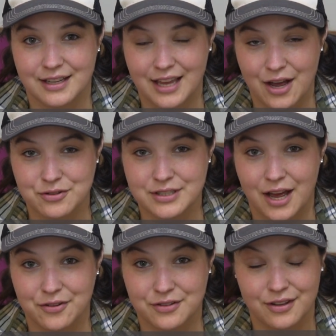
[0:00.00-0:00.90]
the
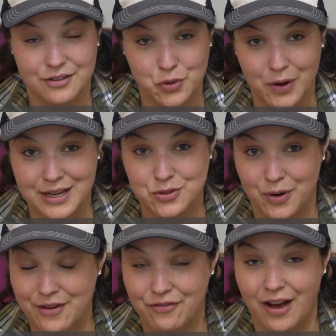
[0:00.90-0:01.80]
countdown to the
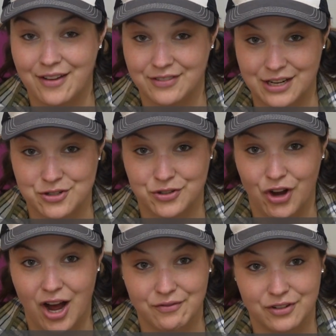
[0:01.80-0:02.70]
2025 National
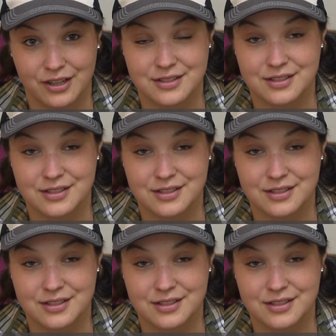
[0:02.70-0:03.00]
Conference.